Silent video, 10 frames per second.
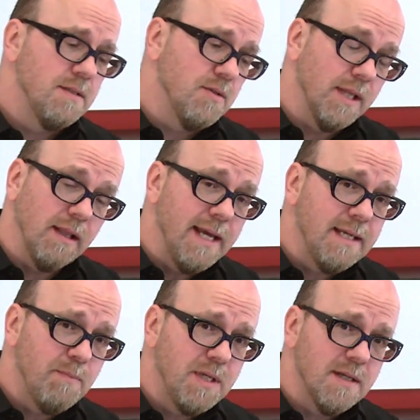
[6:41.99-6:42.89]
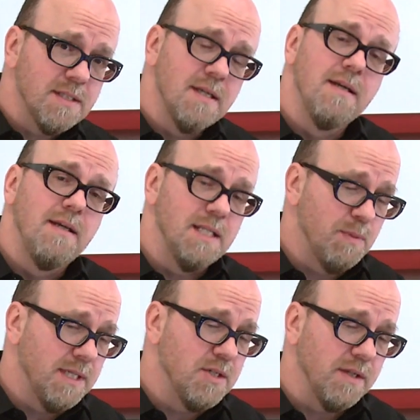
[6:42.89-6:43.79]
So they like it because it's
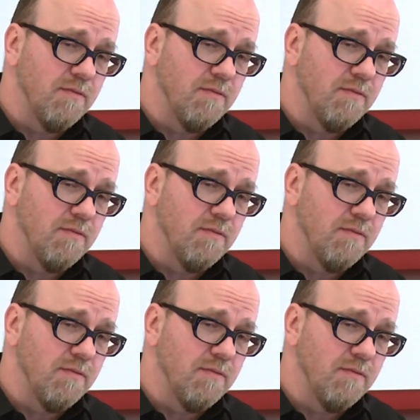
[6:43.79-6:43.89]
potentially